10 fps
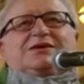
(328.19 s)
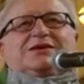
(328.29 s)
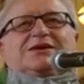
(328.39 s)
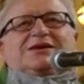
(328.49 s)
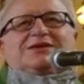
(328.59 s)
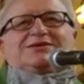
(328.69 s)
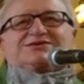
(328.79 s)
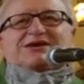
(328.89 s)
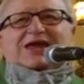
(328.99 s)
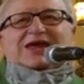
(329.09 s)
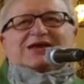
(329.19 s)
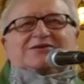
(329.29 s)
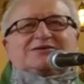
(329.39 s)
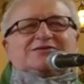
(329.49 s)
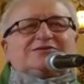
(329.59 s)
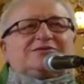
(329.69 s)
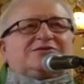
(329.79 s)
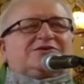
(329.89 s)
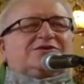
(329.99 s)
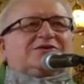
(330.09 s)
And inside
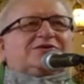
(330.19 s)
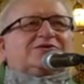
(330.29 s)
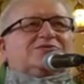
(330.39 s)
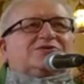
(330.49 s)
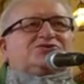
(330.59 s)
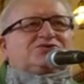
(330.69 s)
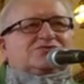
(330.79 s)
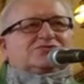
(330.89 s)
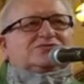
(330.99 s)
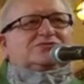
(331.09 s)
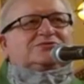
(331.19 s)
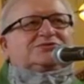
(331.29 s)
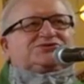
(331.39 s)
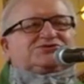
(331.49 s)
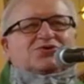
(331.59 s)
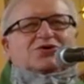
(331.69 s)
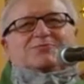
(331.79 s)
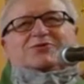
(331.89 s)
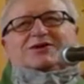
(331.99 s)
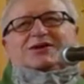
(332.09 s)
were 2
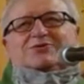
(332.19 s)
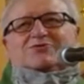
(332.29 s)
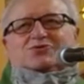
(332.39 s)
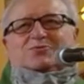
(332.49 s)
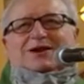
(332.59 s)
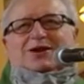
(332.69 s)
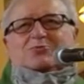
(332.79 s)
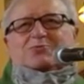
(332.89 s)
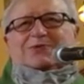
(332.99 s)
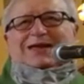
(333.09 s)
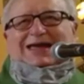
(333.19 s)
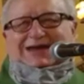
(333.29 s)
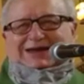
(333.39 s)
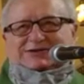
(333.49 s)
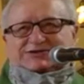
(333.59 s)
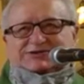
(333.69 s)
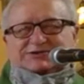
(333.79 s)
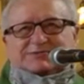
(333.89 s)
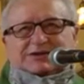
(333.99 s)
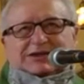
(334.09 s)
strawberry rhubarb pies.
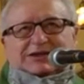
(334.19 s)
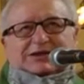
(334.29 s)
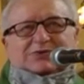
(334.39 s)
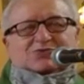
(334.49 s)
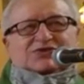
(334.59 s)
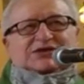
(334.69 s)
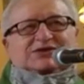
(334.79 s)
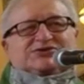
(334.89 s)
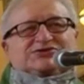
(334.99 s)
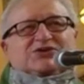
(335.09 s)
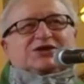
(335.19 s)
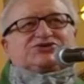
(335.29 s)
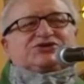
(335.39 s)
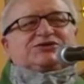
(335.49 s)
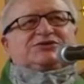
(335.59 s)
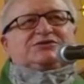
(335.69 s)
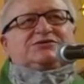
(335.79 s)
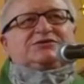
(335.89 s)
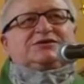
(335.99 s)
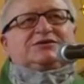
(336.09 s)
With the instruction,
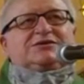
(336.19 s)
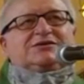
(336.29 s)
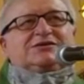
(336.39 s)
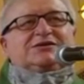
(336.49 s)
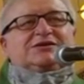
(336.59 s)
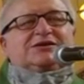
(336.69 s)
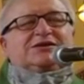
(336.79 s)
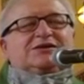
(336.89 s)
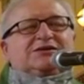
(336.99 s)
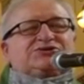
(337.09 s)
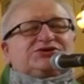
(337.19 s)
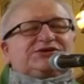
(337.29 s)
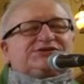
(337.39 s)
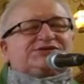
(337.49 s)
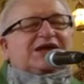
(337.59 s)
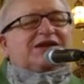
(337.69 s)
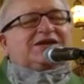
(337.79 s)
she said,